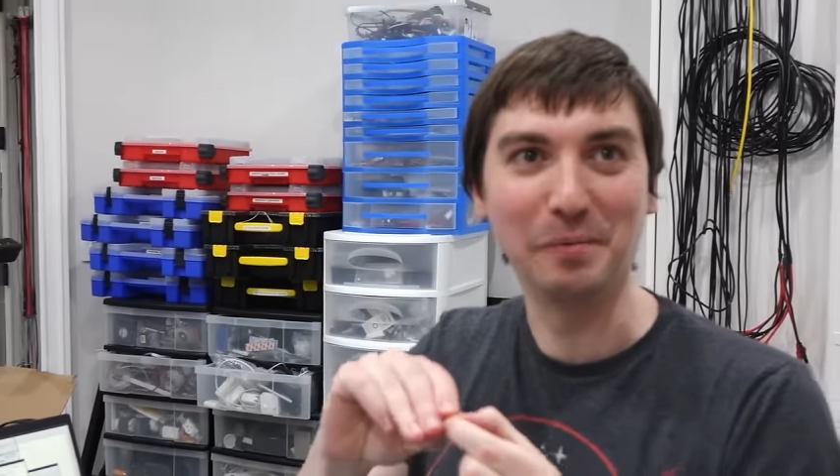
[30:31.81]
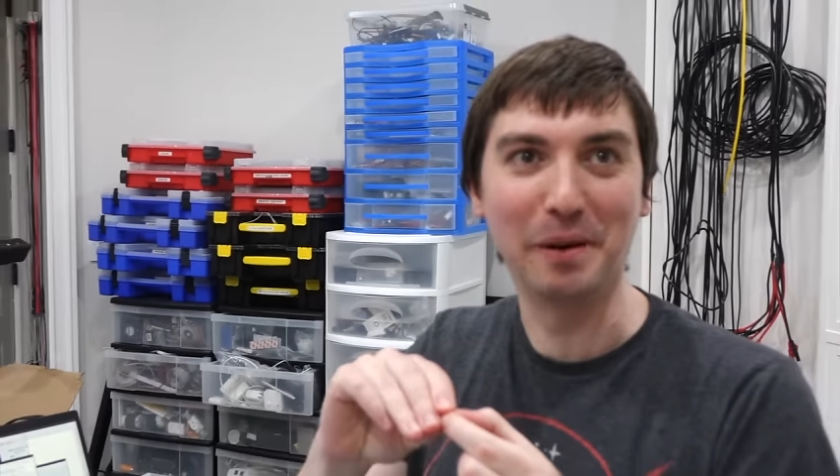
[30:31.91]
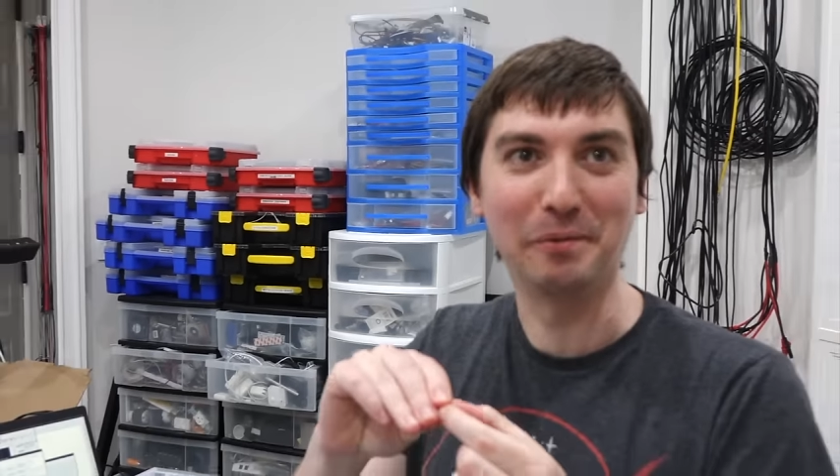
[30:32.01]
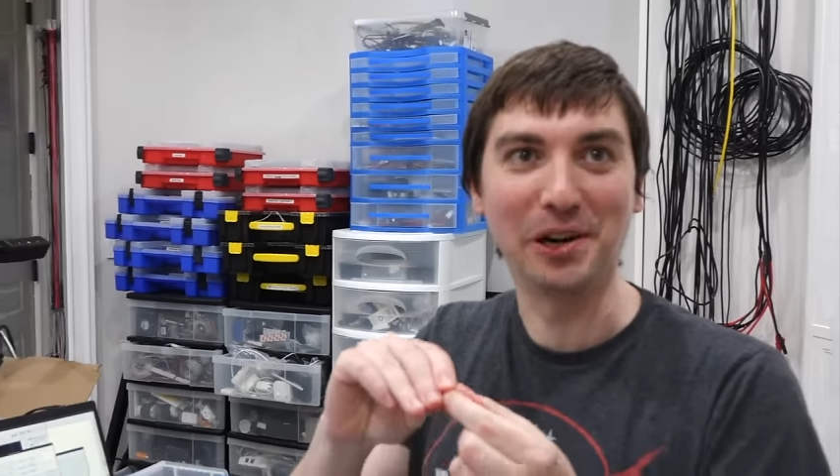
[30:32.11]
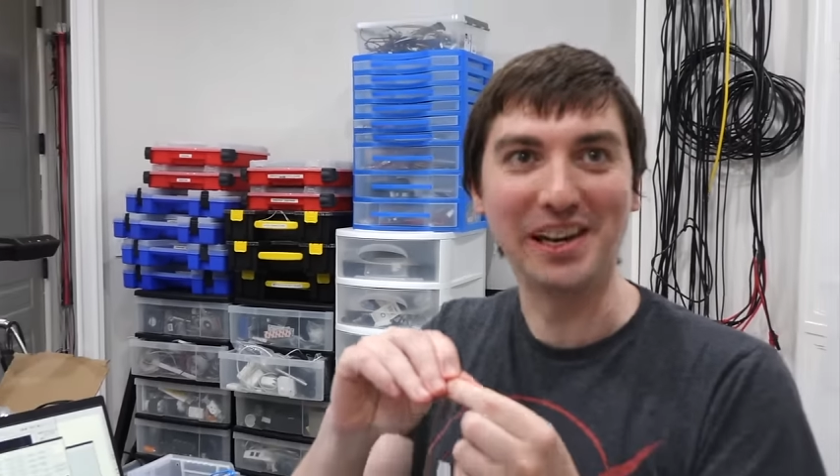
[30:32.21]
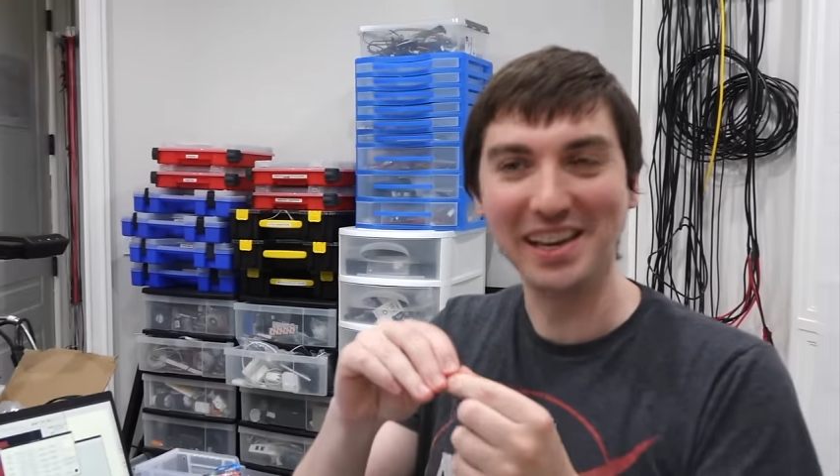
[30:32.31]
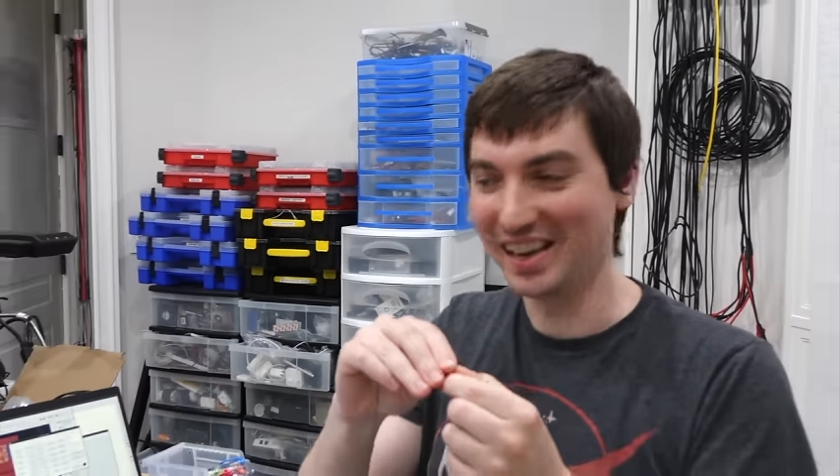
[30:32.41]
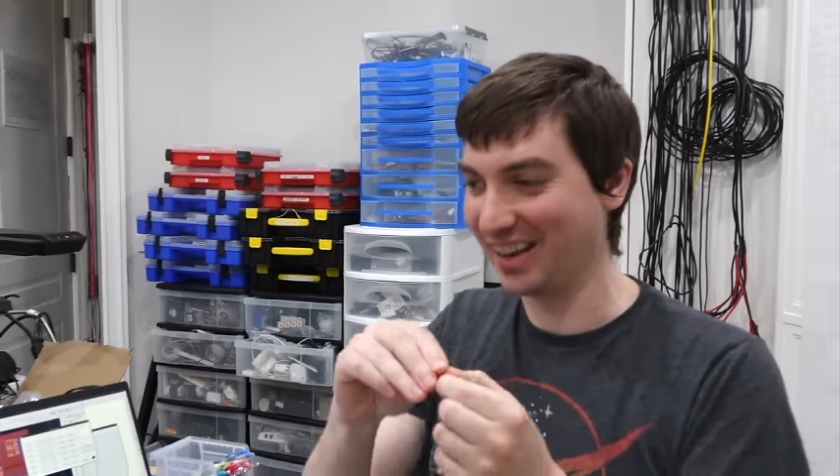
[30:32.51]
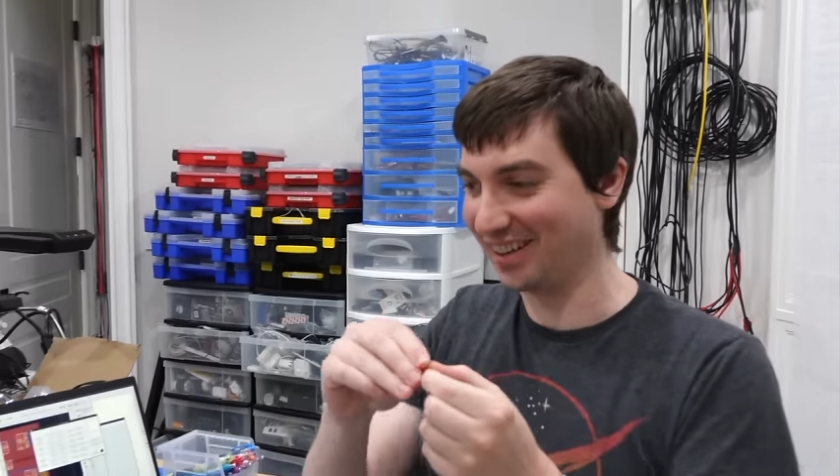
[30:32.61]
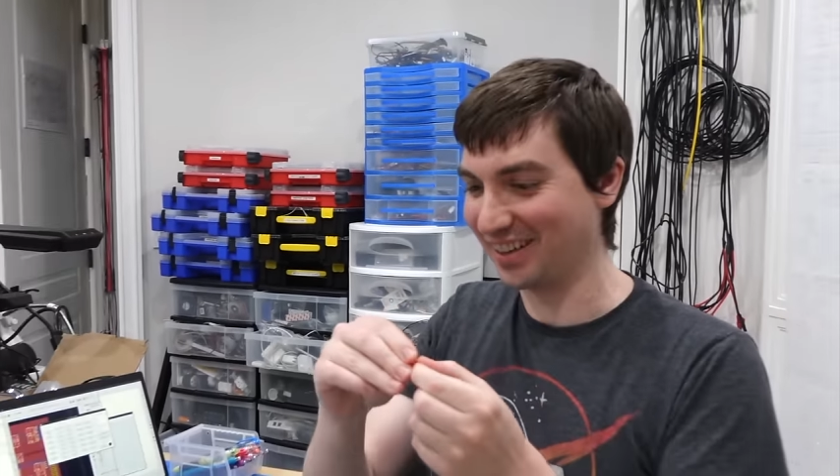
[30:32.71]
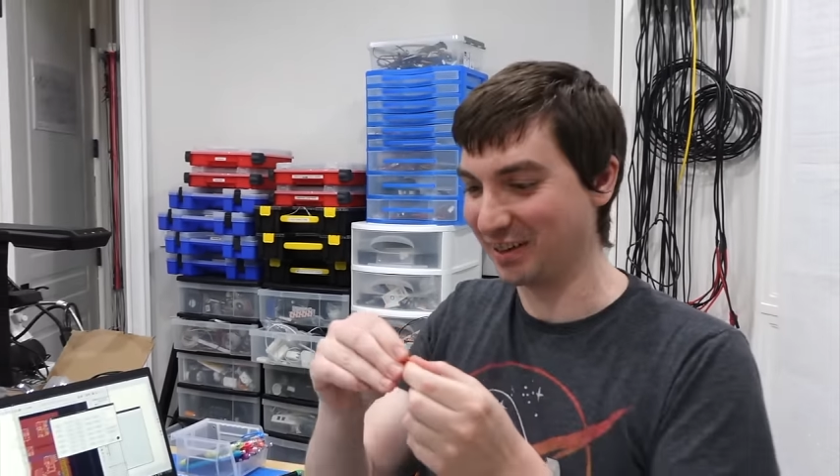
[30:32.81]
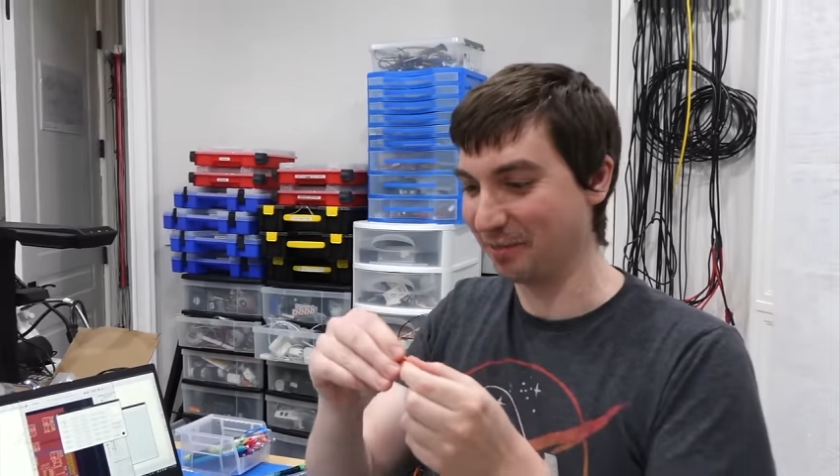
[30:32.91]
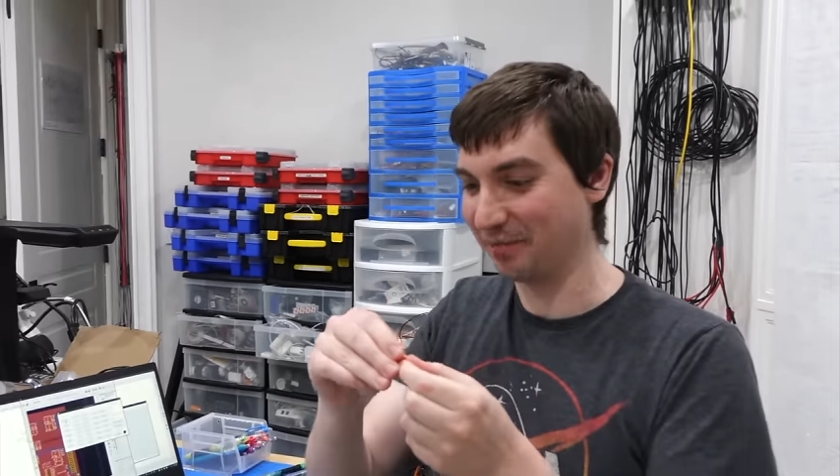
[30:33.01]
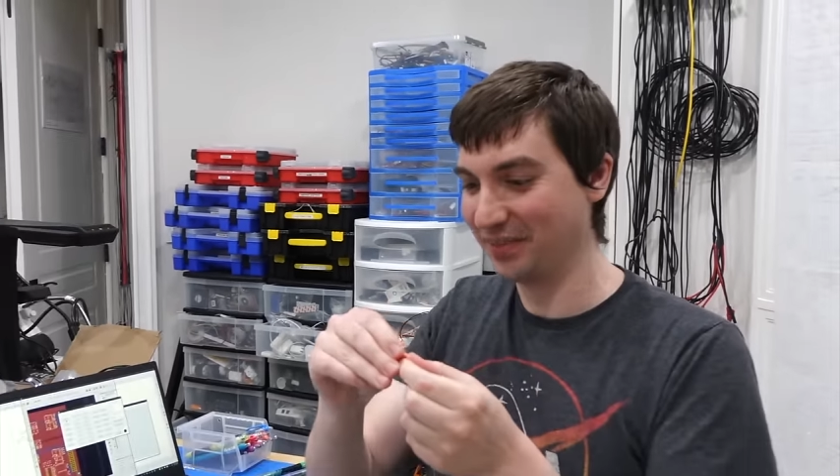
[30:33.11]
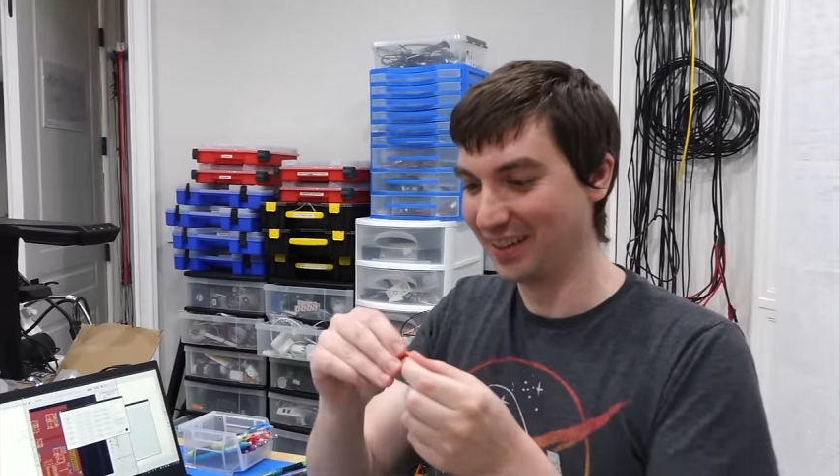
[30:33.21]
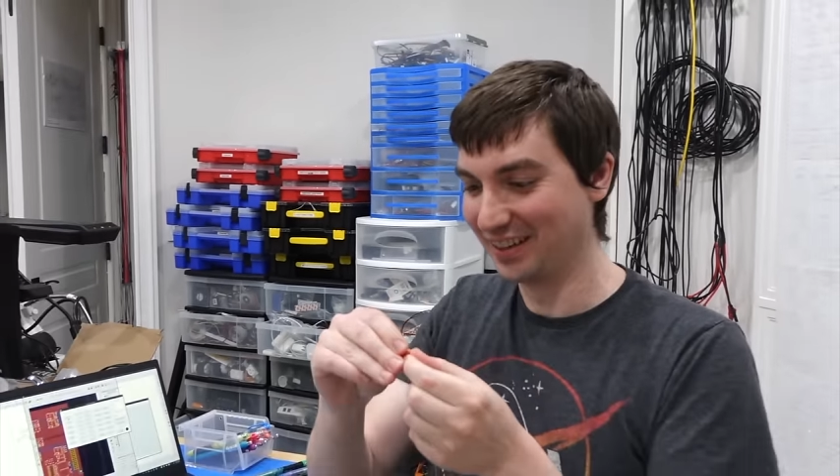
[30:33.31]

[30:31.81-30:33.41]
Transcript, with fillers: memory um,